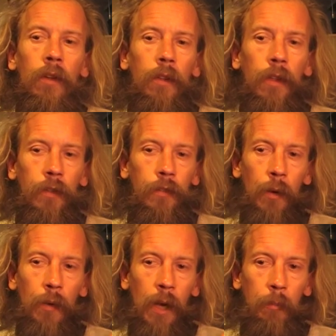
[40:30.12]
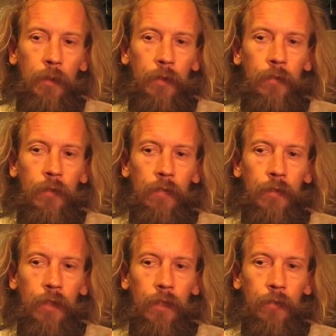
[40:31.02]
Things that were happening
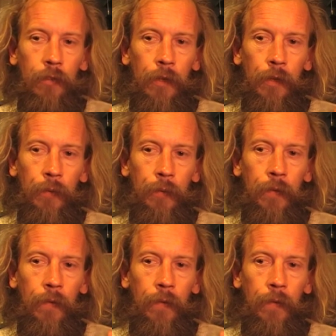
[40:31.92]
7 years ago,